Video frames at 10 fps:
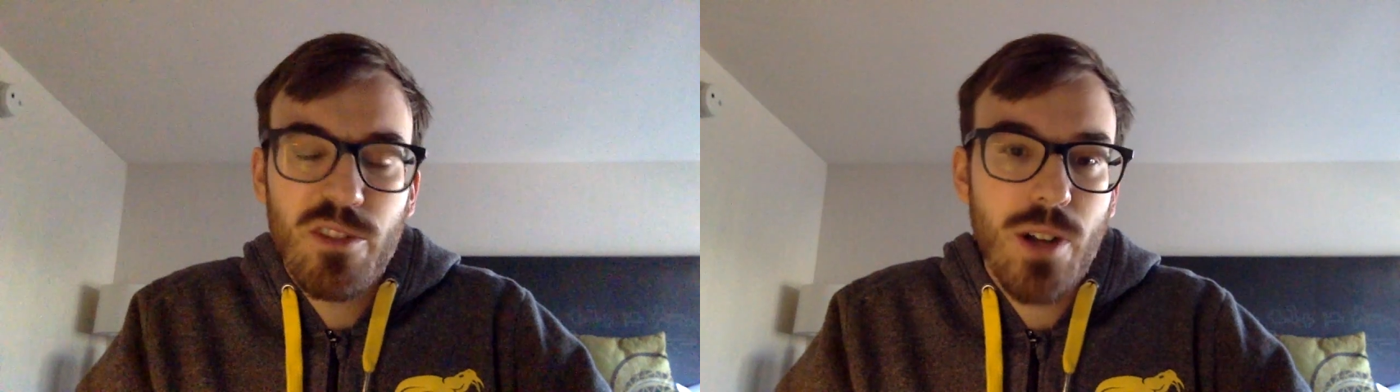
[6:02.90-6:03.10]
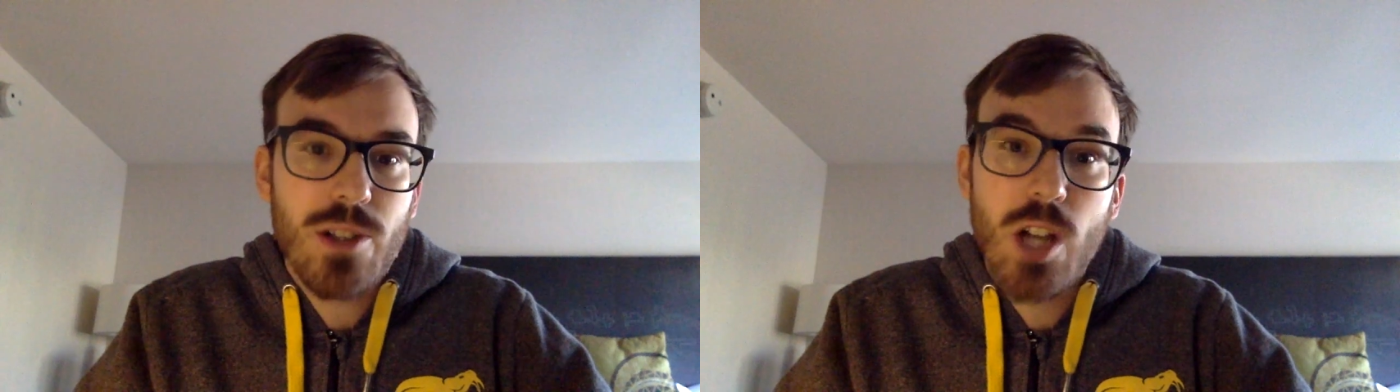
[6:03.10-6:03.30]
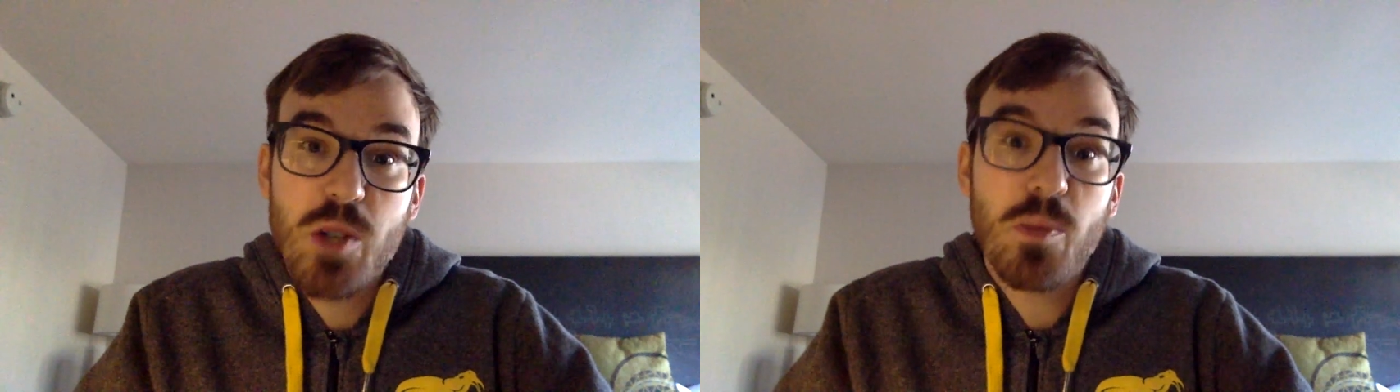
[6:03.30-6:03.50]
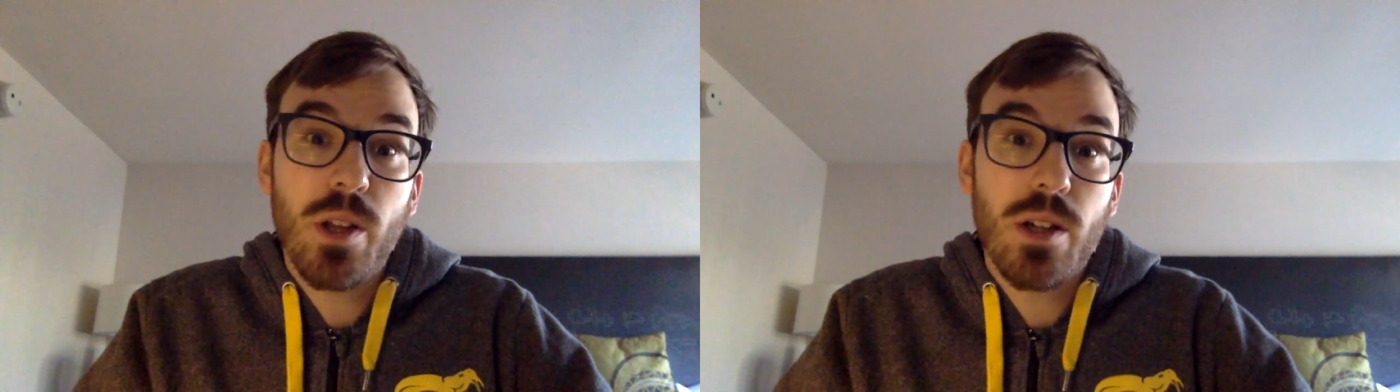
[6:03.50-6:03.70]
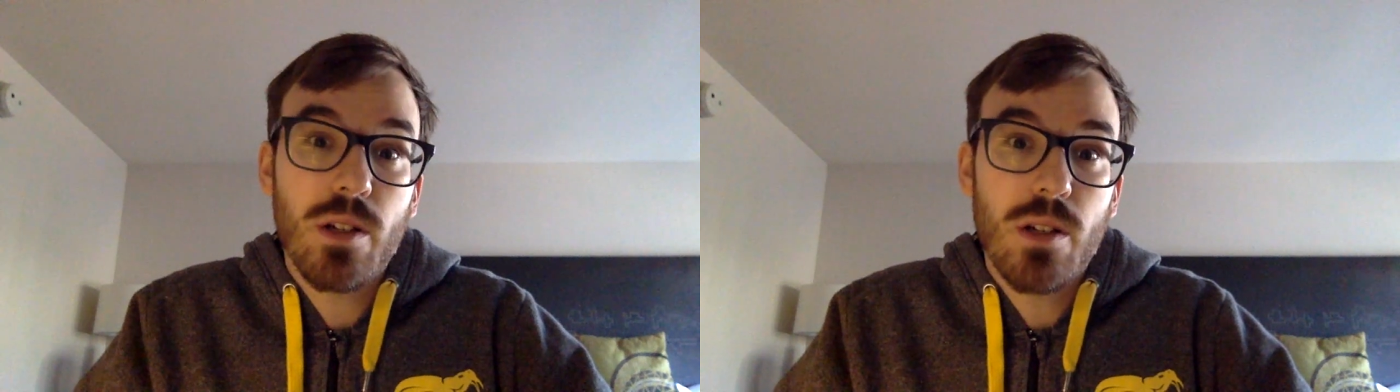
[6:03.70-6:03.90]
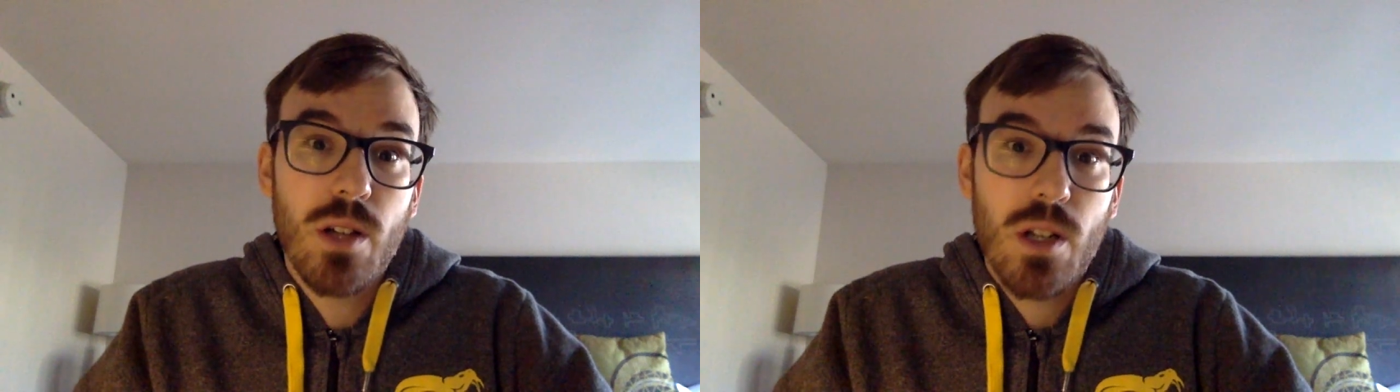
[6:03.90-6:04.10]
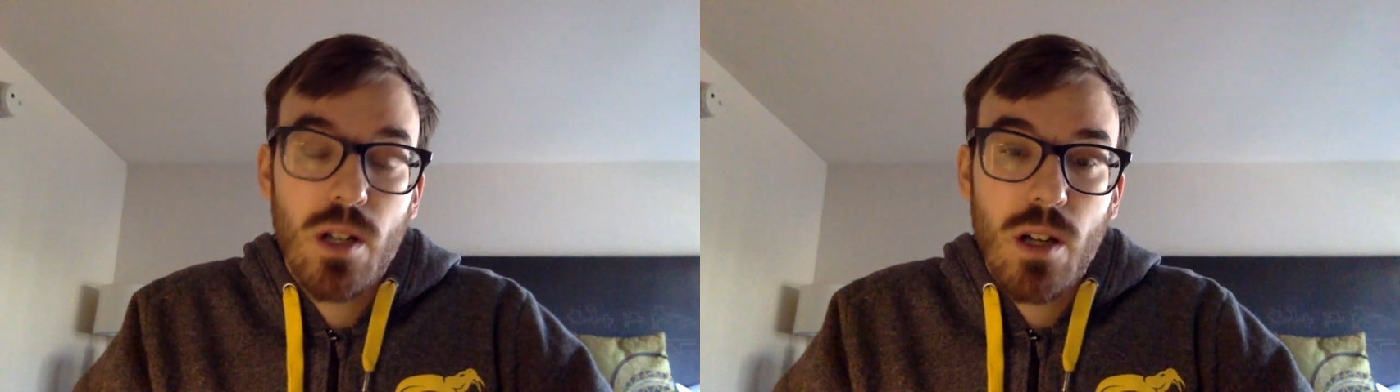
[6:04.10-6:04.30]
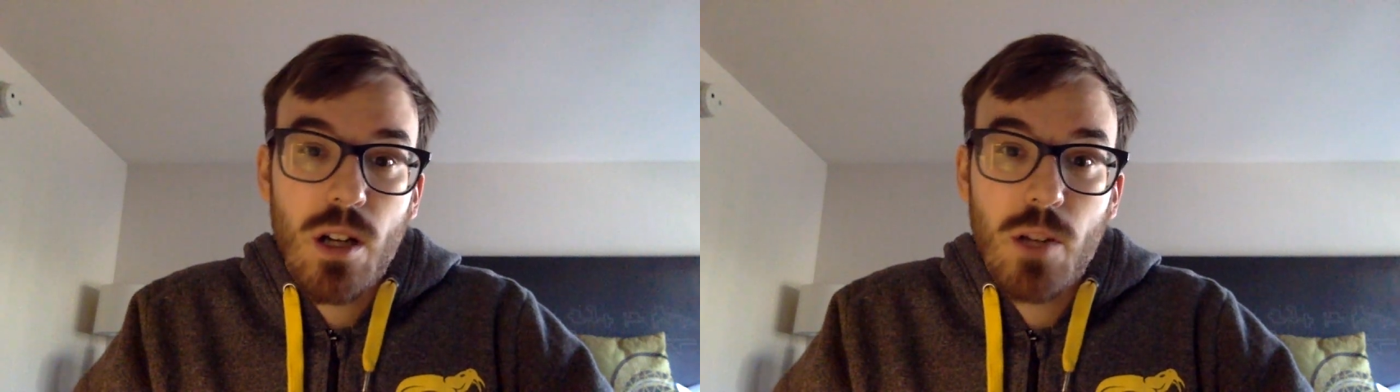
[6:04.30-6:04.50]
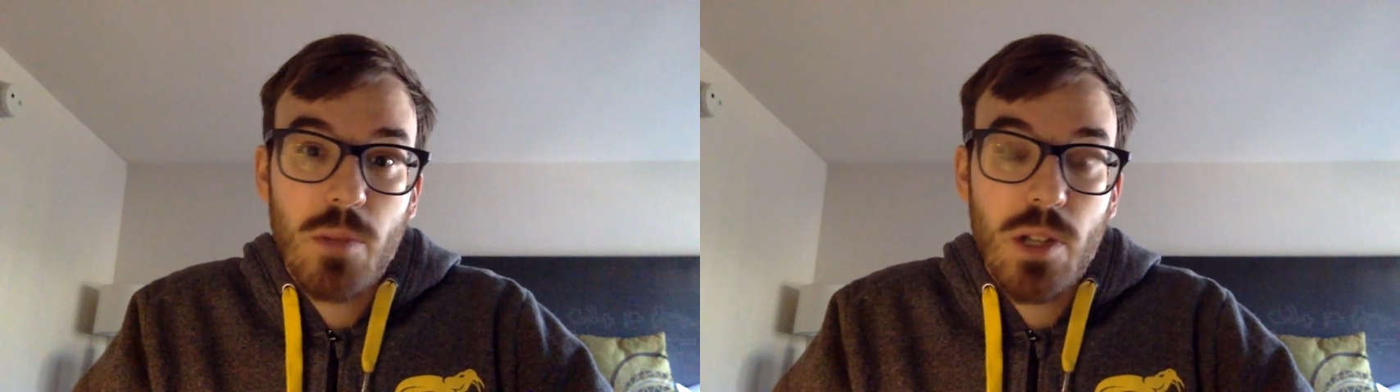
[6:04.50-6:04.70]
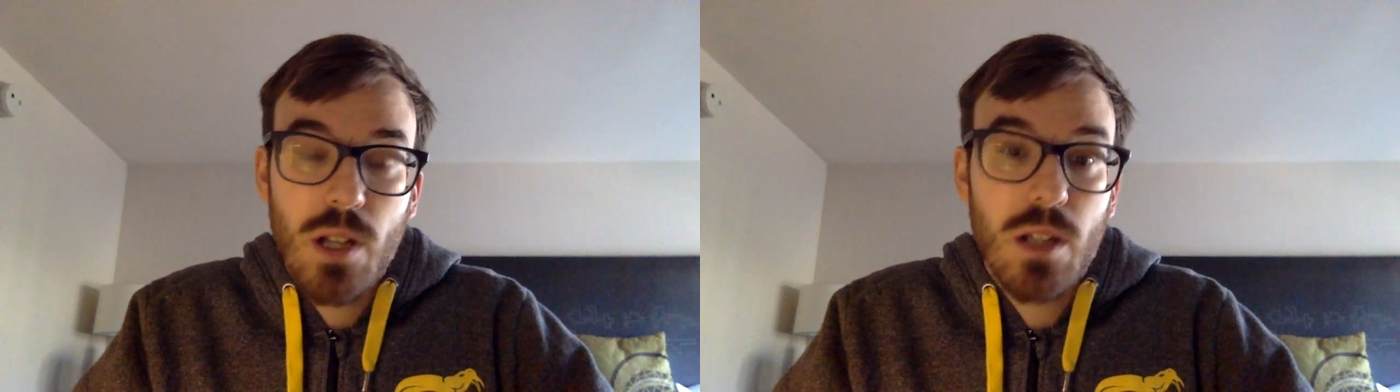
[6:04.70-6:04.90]
franchise player
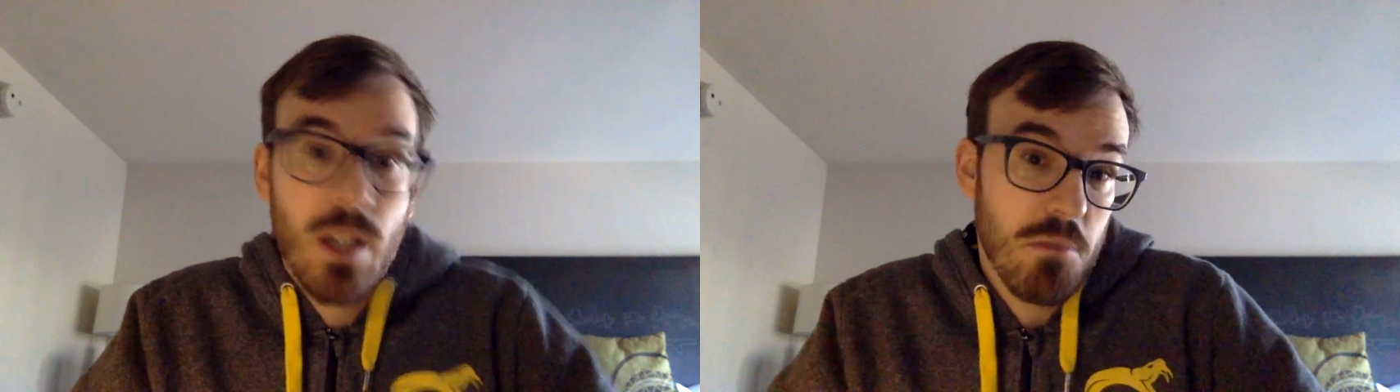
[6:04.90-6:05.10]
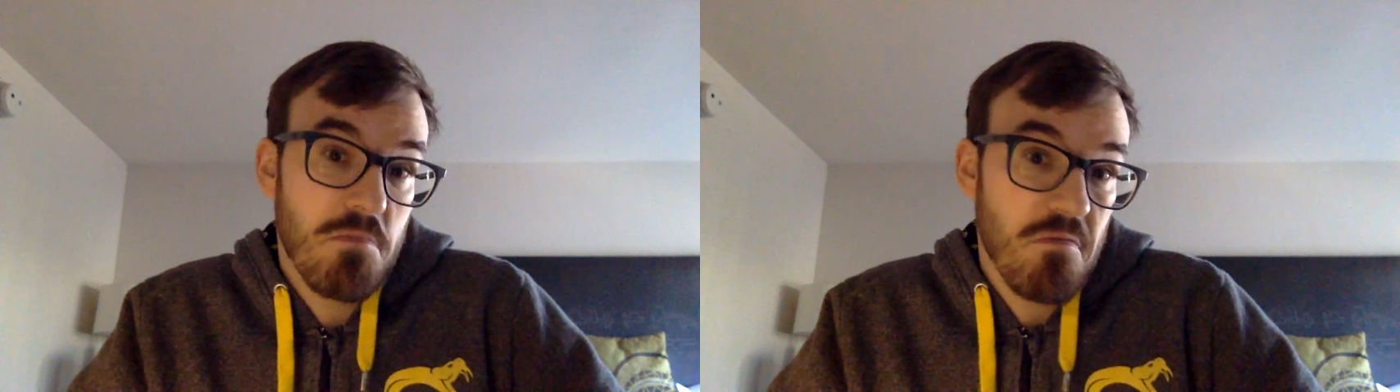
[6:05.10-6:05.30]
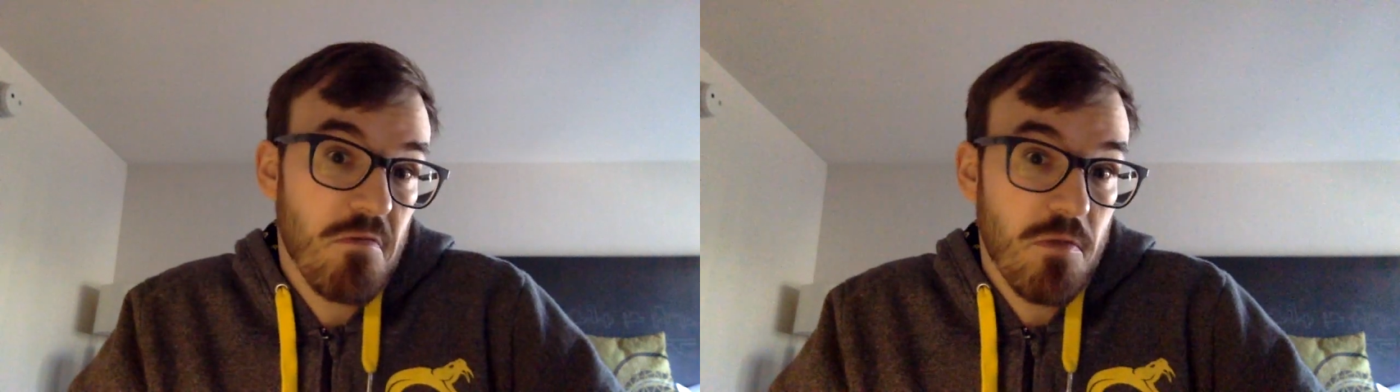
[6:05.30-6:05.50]
in him